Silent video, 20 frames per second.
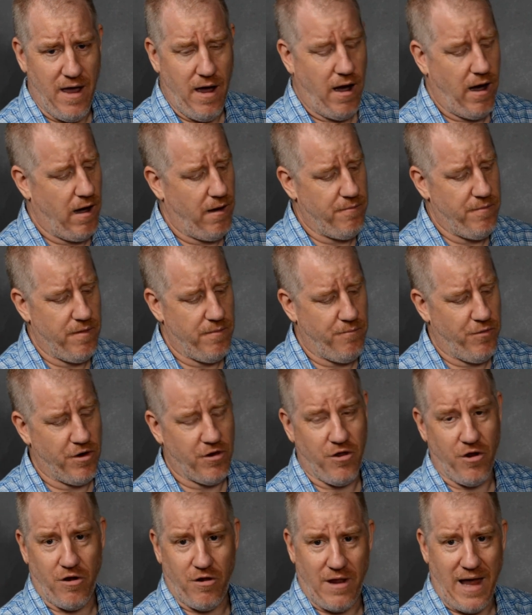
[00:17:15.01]
You put a
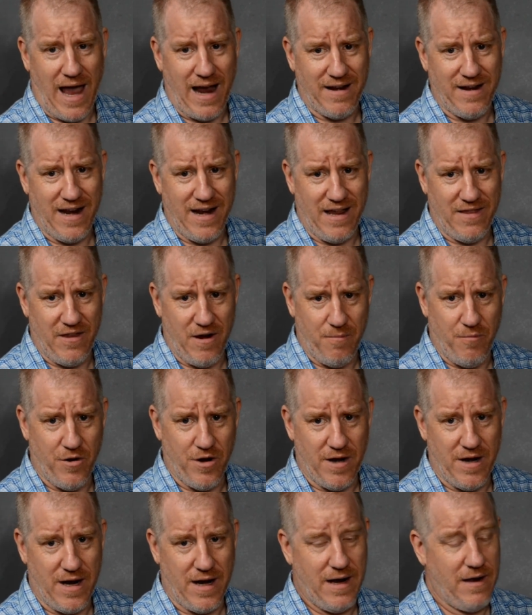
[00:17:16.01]
little Loctite on there, put
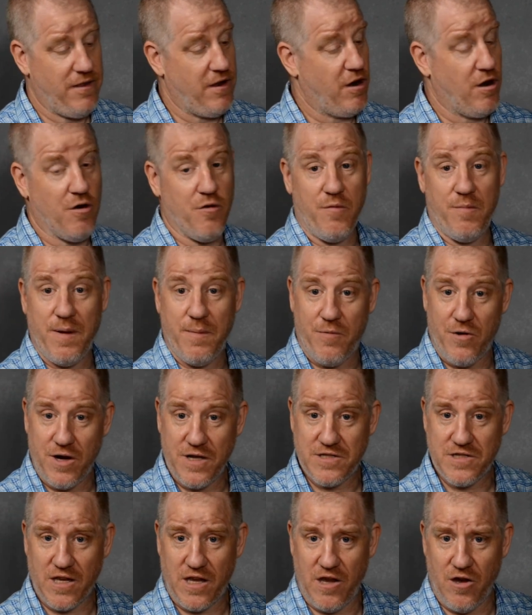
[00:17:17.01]
a nut on there, and it would be pretty
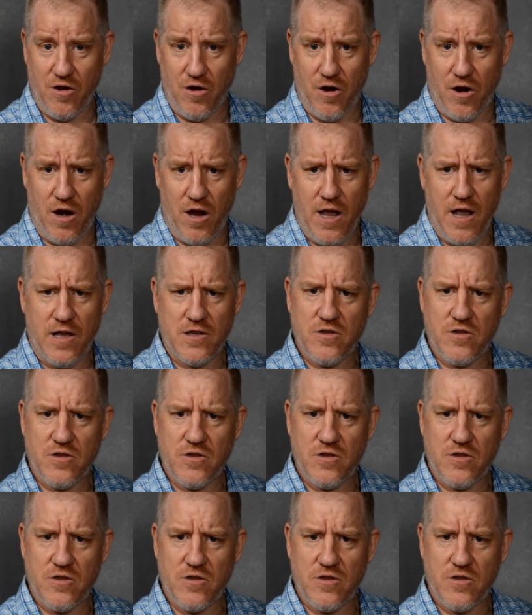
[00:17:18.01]
secure.